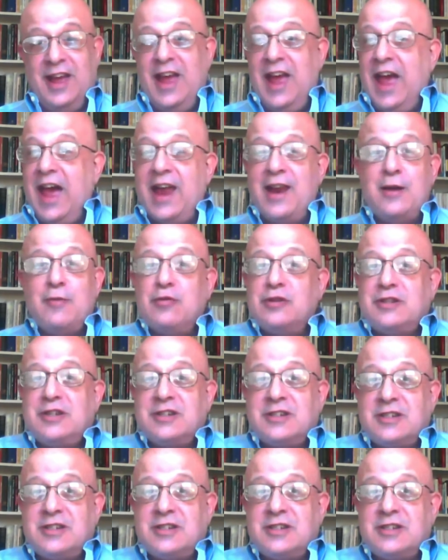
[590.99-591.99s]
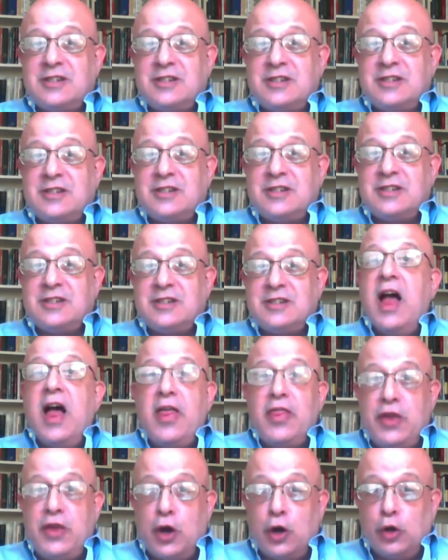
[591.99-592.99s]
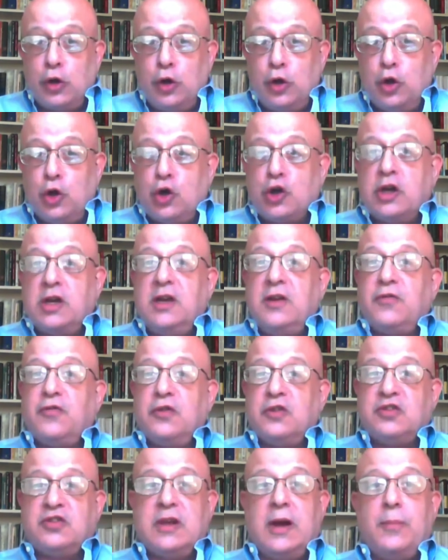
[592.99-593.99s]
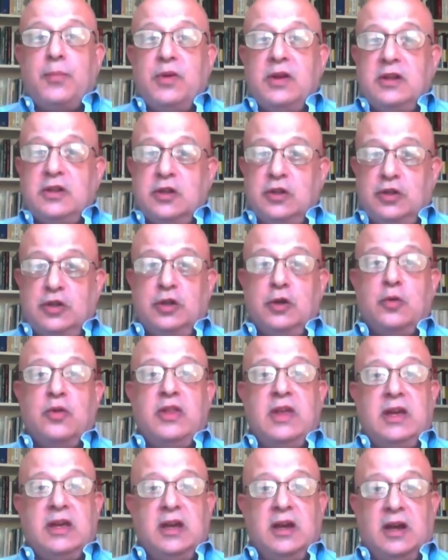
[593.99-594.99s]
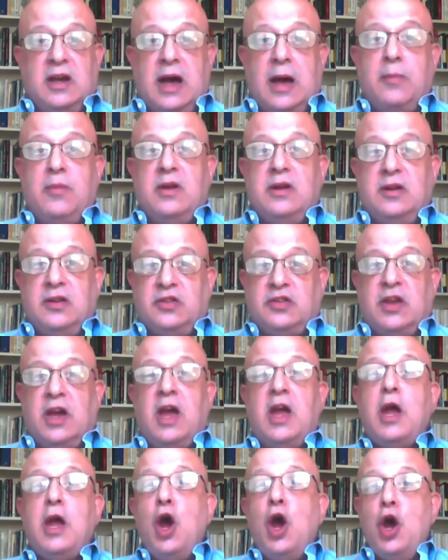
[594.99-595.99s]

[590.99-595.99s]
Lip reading: And it was just hysterical. They're looking for something to do, and they can come in and say,